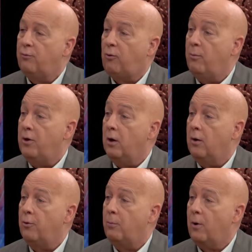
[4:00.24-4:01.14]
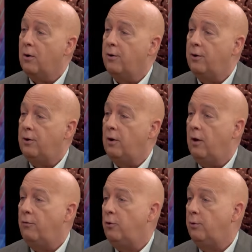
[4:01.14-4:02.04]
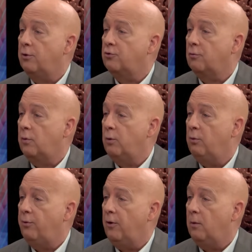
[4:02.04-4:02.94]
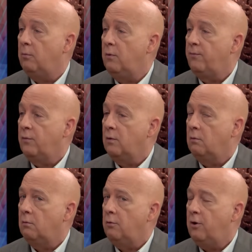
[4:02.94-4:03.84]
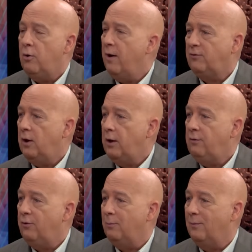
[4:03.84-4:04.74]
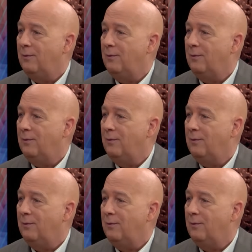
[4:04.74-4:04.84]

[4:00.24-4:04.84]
from the other party and you disagree with them, you don't have to hate them.